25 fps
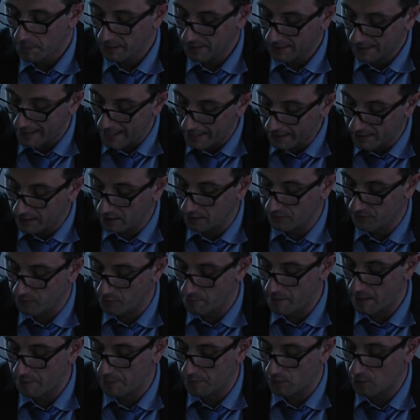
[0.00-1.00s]
but lacking
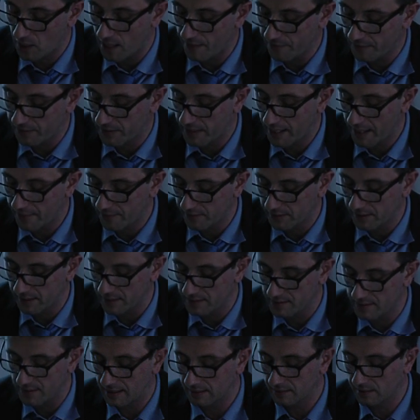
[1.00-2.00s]
from epigraphic
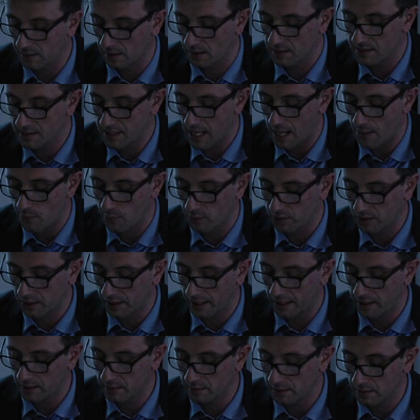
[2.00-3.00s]
evidence until somewhat
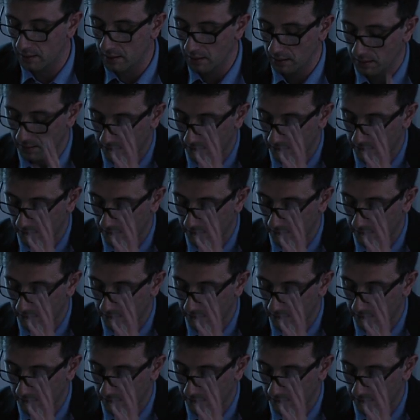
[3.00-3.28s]
later,